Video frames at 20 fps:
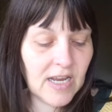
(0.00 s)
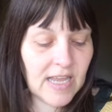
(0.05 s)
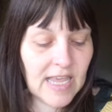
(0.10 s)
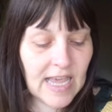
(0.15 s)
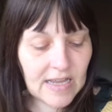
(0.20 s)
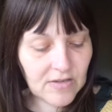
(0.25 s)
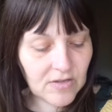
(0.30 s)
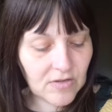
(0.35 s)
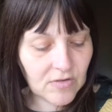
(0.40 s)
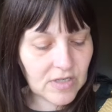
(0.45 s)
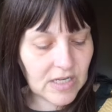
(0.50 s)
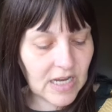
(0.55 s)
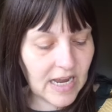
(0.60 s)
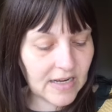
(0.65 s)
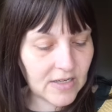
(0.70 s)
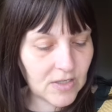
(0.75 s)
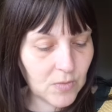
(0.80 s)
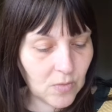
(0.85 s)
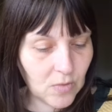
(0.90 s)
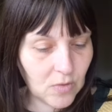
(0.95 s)
council
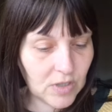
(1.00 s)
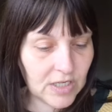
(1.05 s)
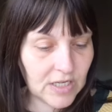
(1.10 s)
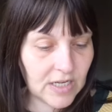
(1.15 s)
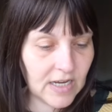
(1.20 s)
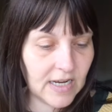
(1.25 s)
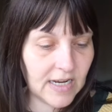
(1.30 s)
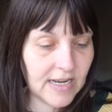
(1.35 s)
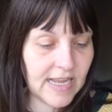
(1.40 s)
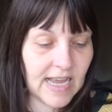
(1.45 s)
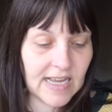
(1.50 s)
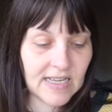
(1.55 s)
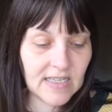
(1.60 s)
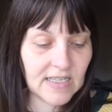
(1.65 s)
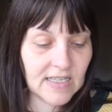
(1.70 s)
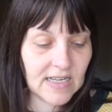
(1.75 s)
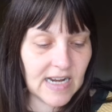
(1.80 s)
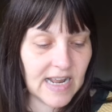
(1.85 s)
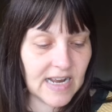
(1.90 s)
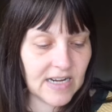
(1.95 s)
tax, water,
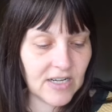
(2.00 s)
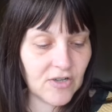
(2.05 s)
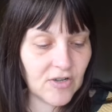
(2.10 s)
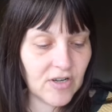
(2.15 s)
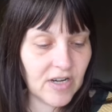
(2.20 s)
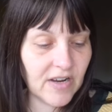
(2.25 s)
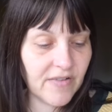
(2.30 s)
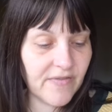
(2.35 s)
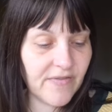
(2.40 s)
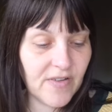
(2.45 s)
gas and electric,